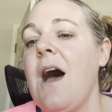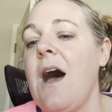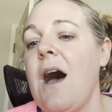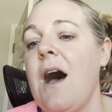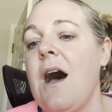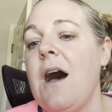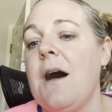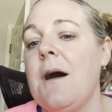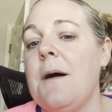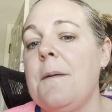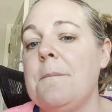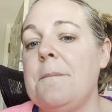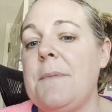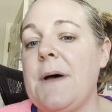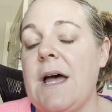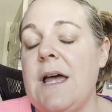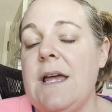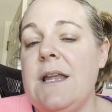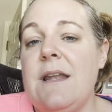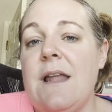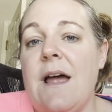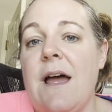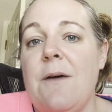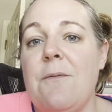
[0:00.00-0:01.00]

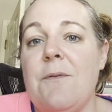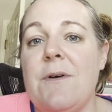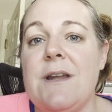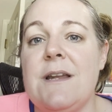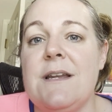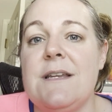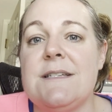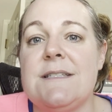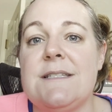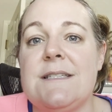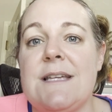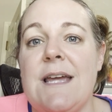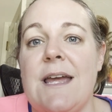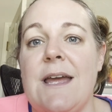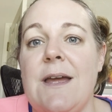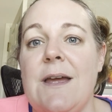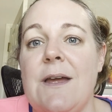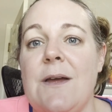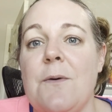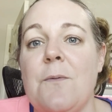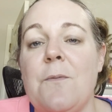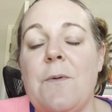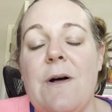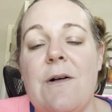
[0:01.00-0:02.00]
But I wanted to
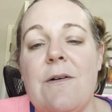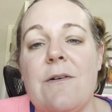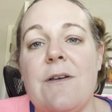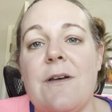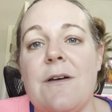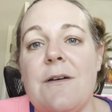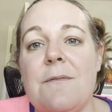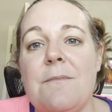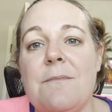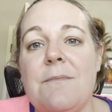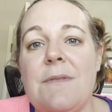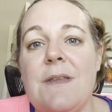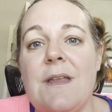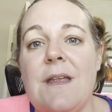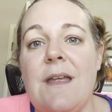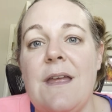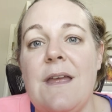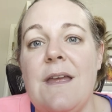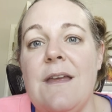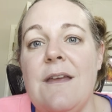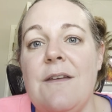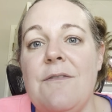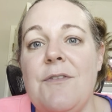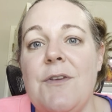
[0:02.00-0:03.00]
say welcome
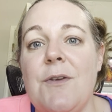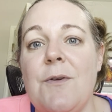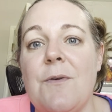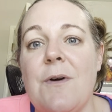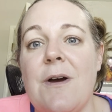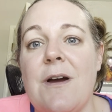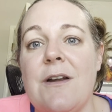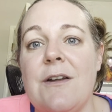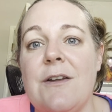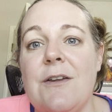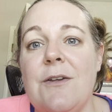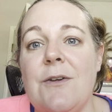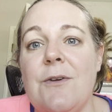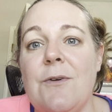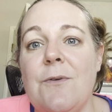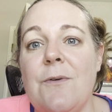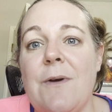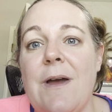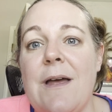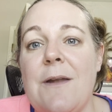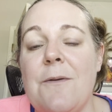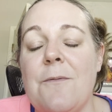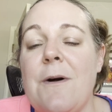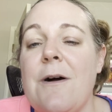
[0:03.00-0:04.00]
if you are new
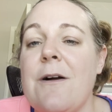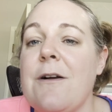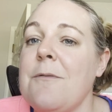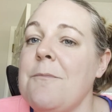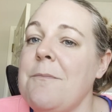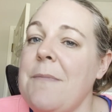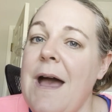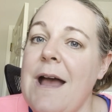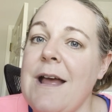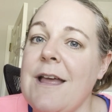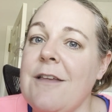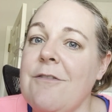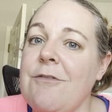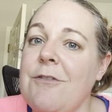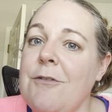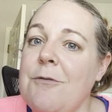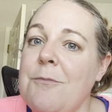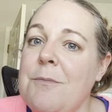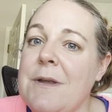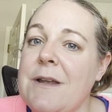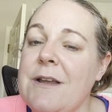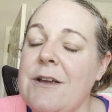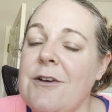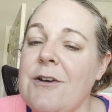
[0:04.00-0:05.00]
and welcome back if
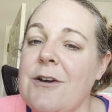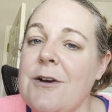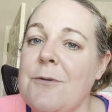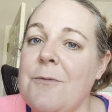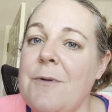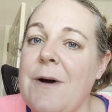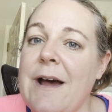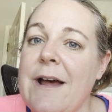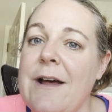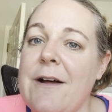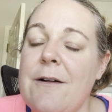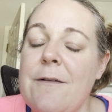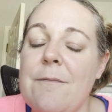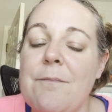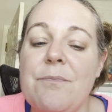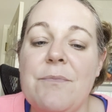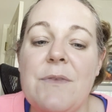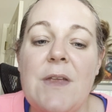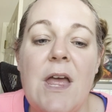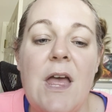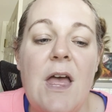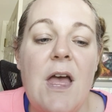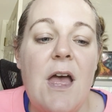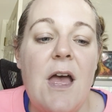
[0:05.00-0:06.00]
you've been here a while.
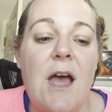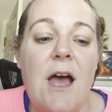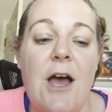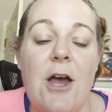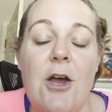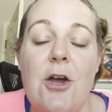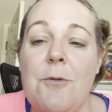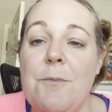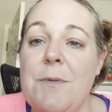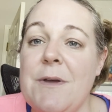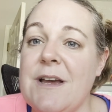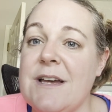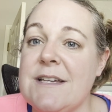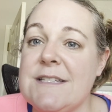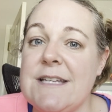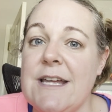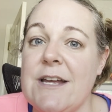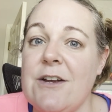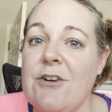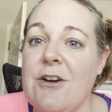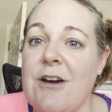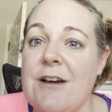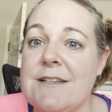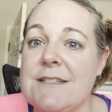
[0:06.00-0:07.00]
I hope you guys
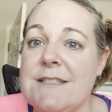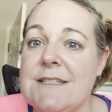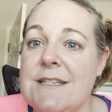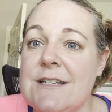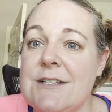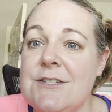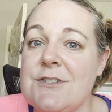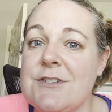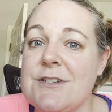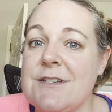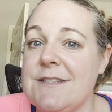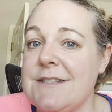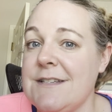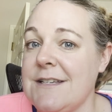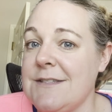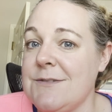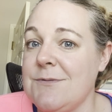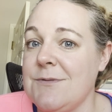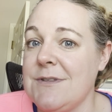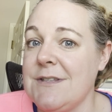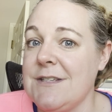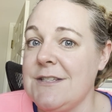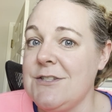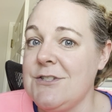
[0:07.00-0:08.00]
like cross stitch because
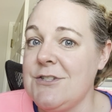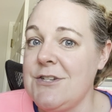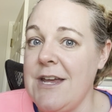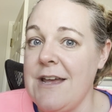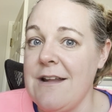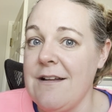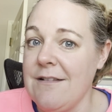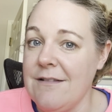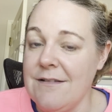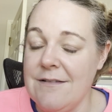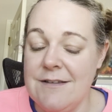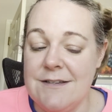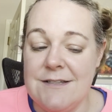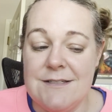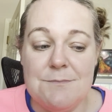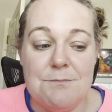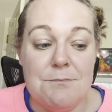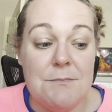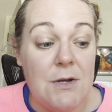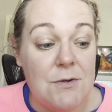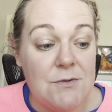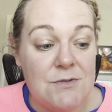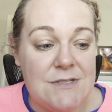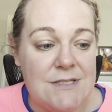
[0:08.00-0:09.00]
that's what this channel is
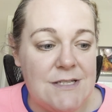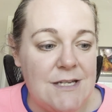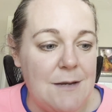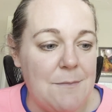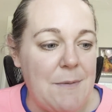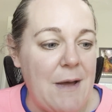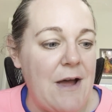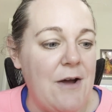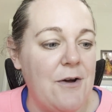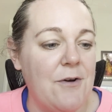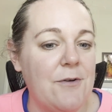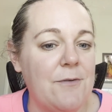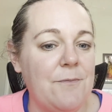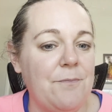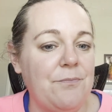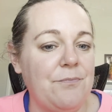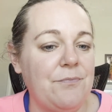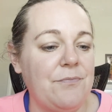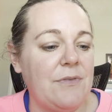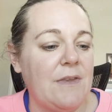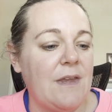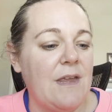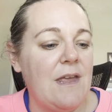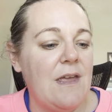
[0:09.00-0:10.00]
mostly about.
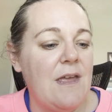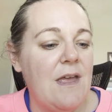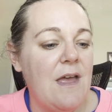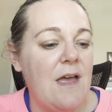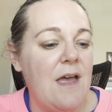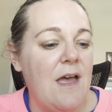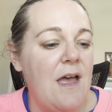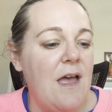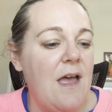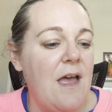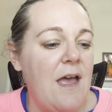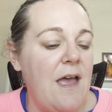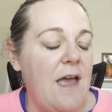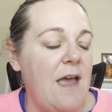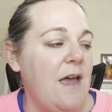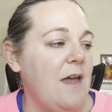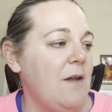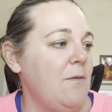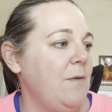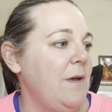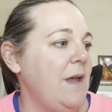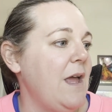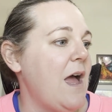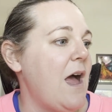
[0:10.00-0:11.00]

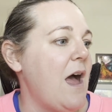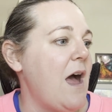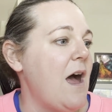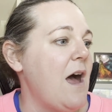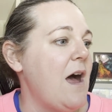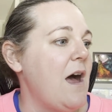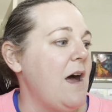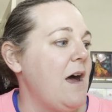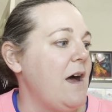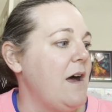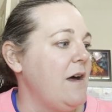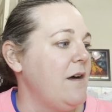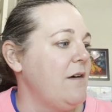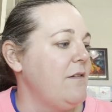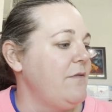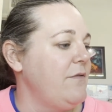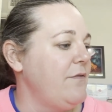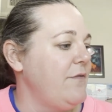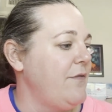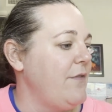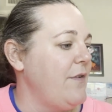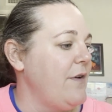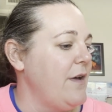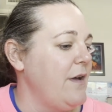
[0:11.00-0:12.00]
And we
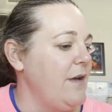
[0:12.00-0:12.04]
have